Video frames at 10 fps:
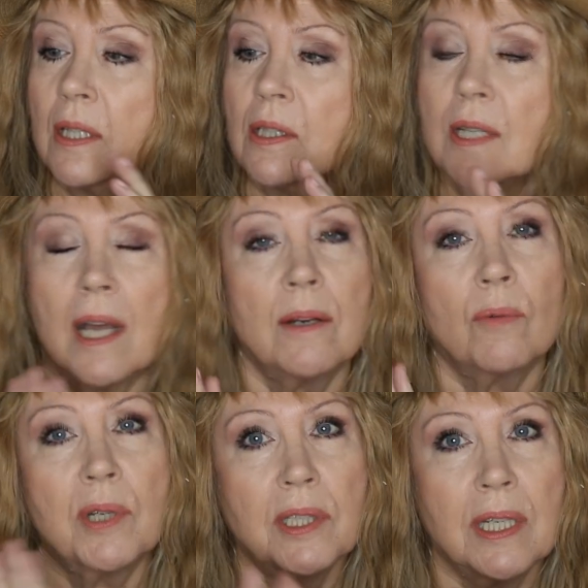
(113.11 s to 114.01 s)
It's not
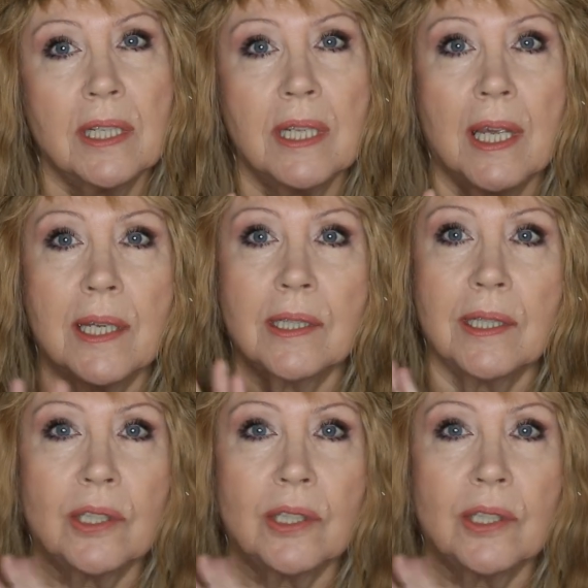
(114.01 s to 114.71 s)
whiskey taste.